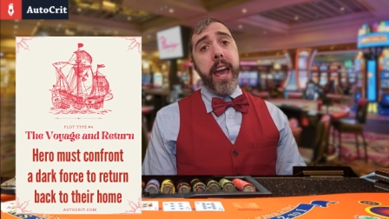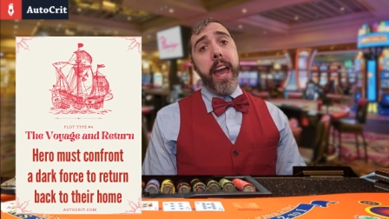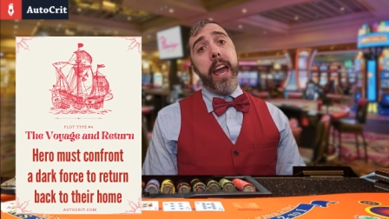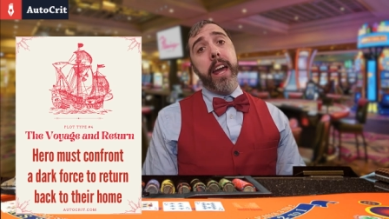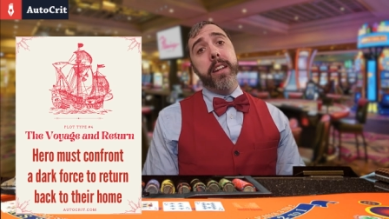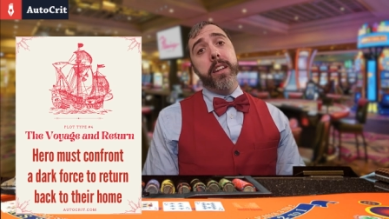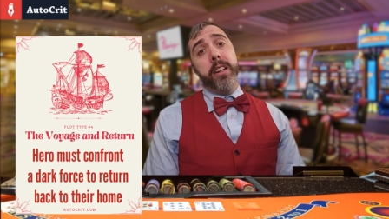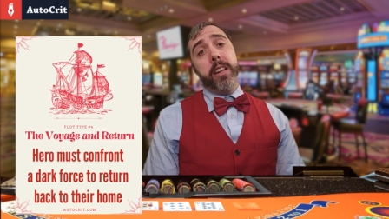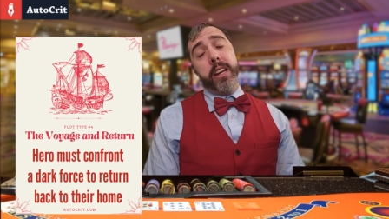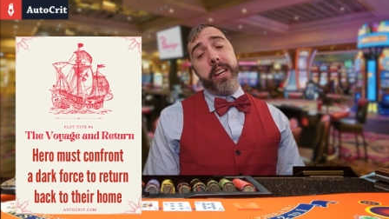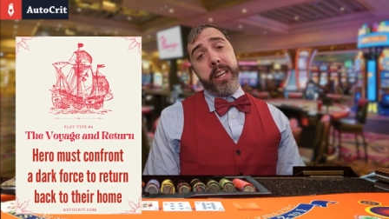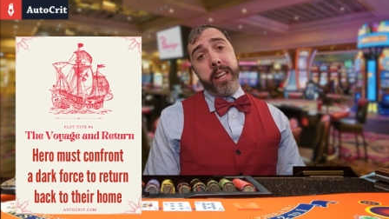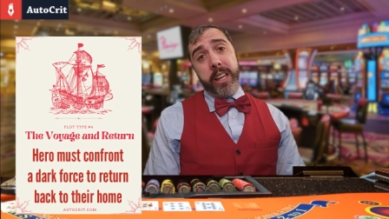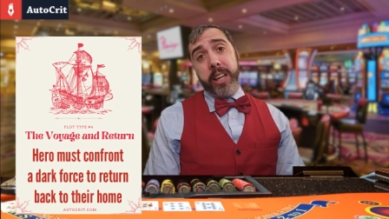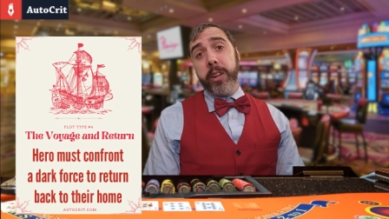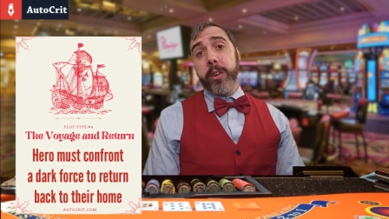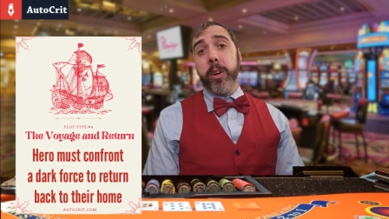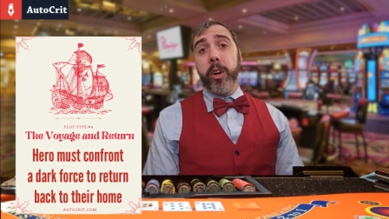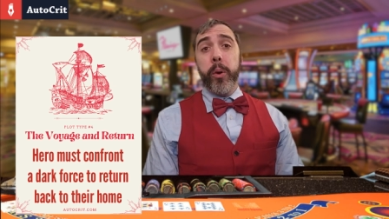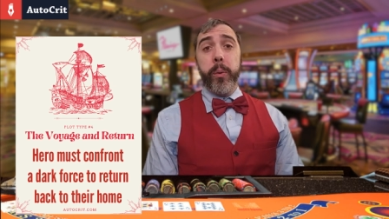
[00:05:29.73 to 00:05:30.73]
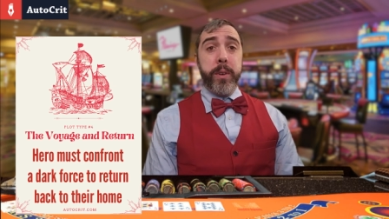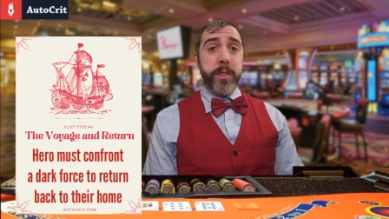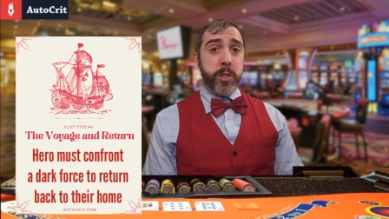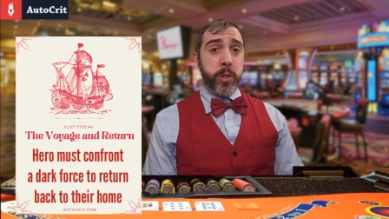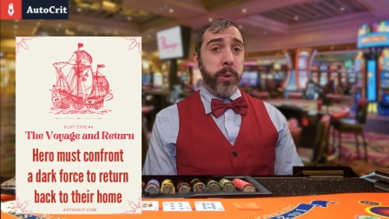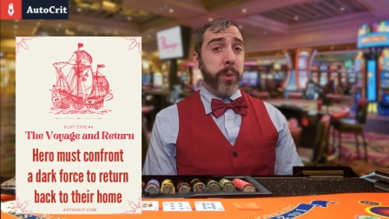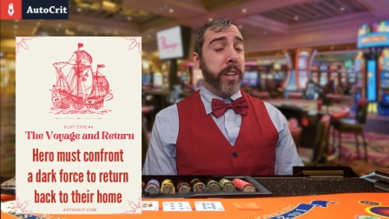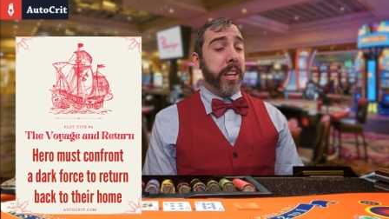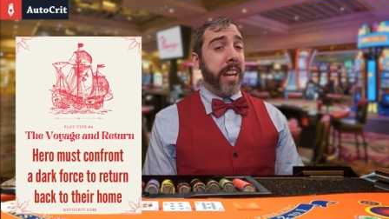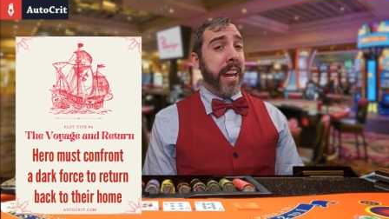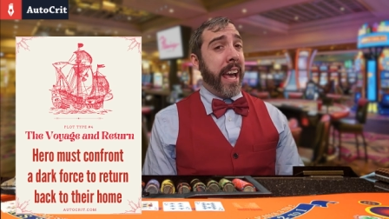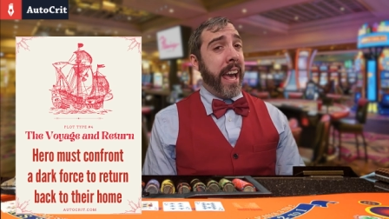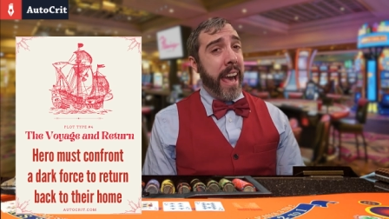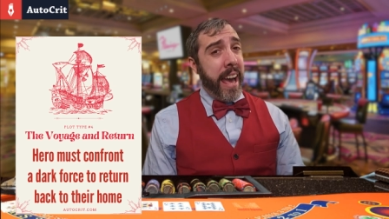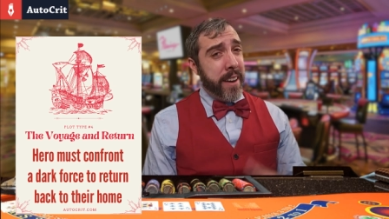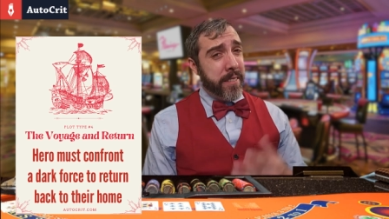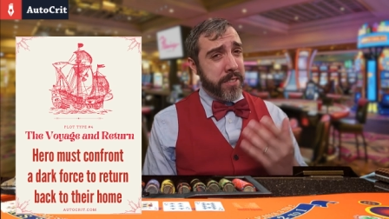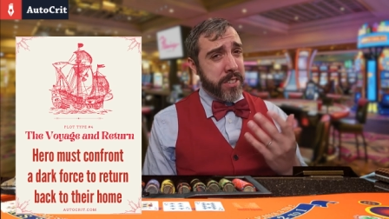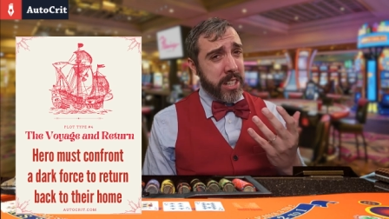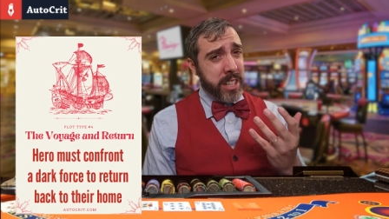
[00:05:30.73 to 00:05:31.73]
and the hero is going to
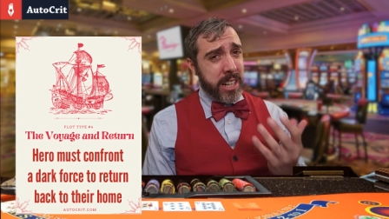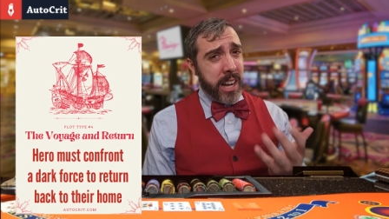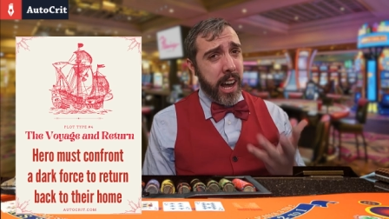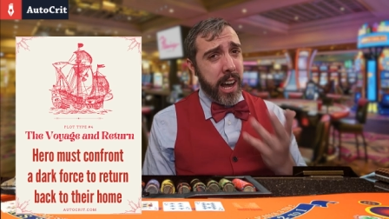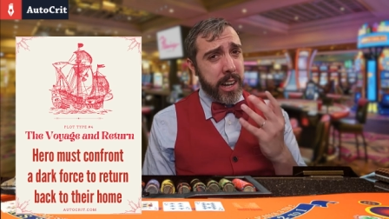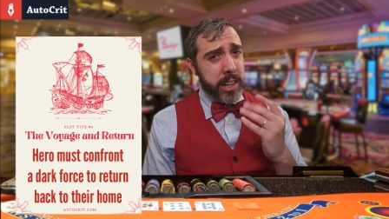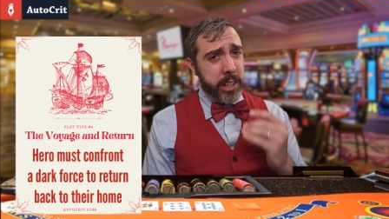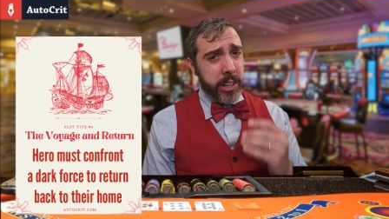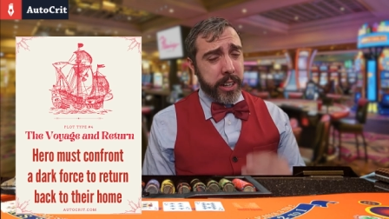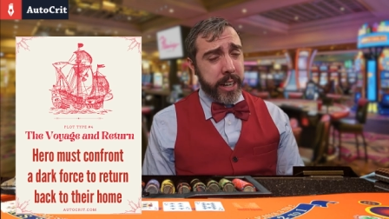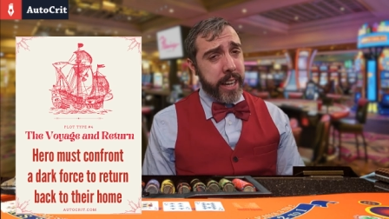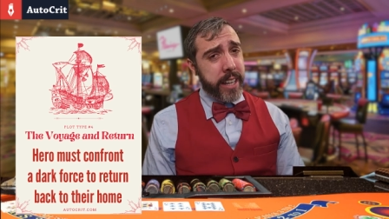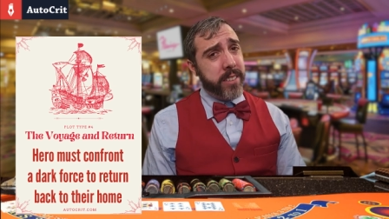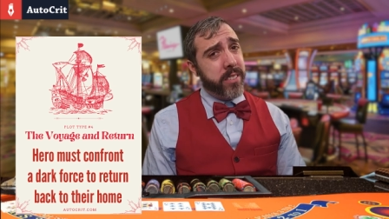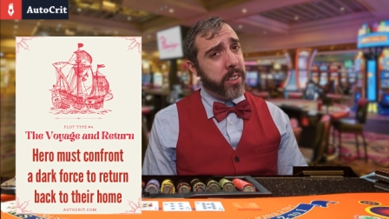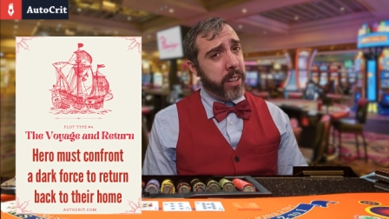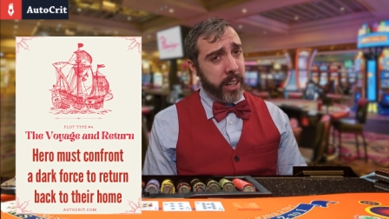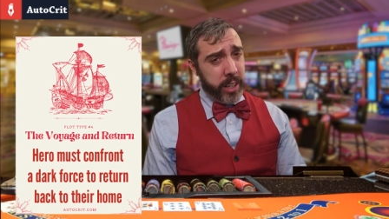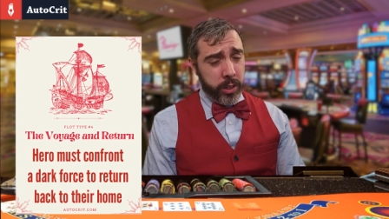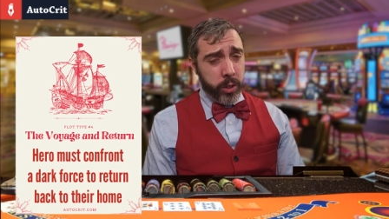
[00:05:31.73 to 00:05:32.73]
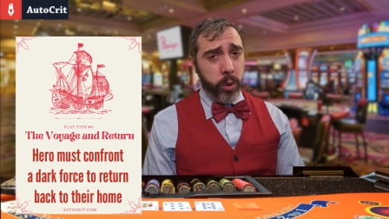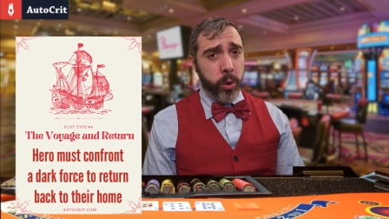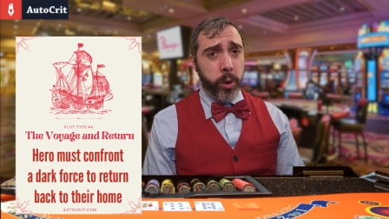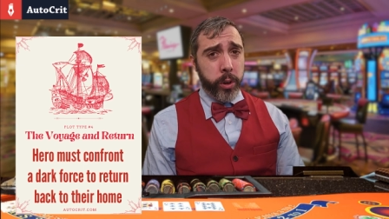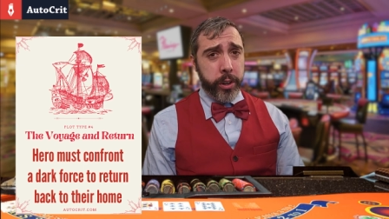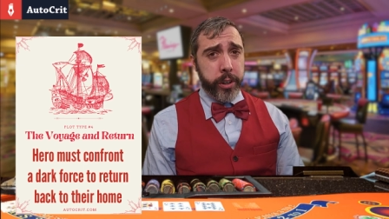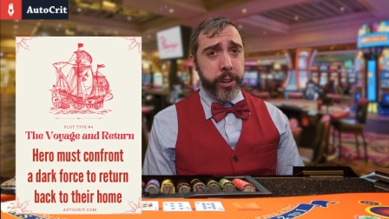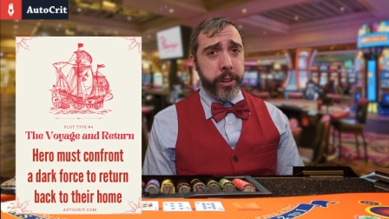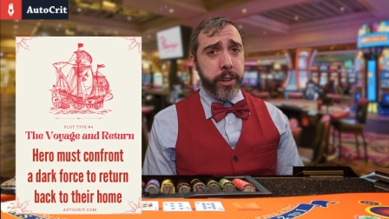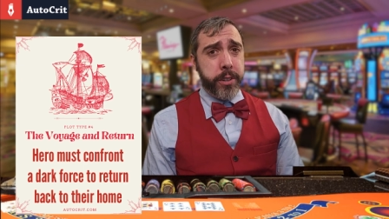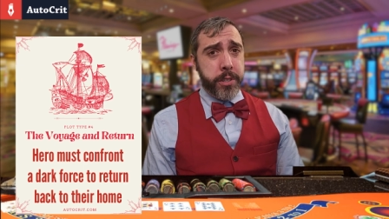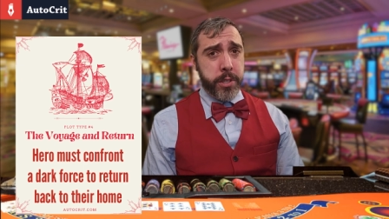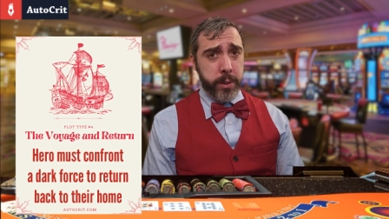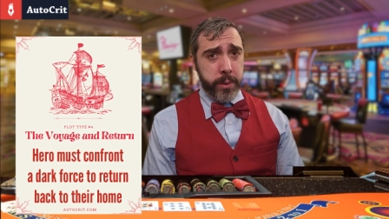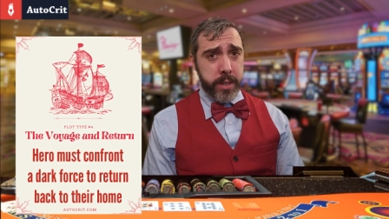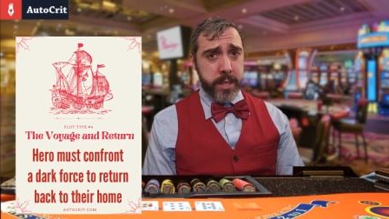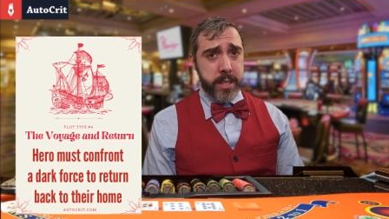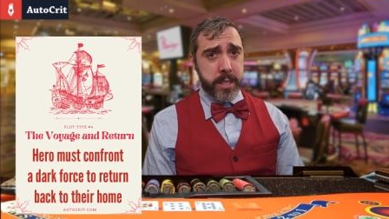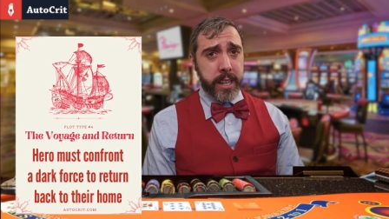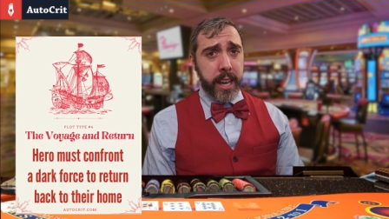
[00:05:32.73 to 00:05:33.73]
have to conquer it in order
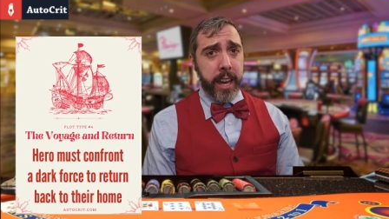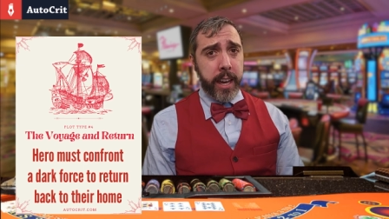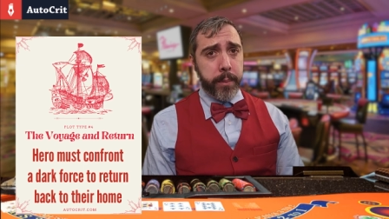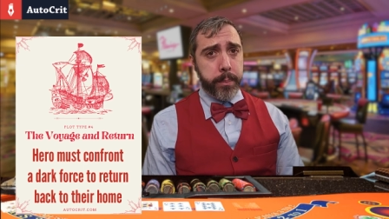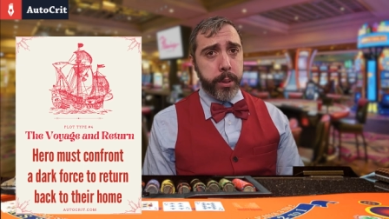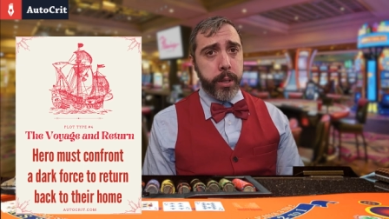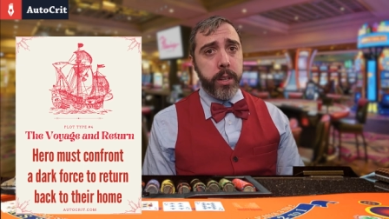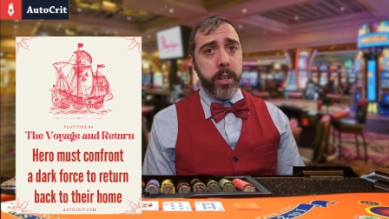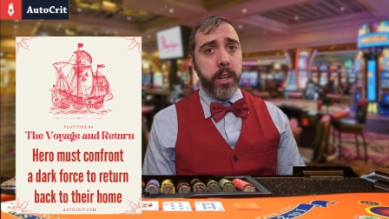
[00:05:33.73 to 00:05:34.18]
to escape.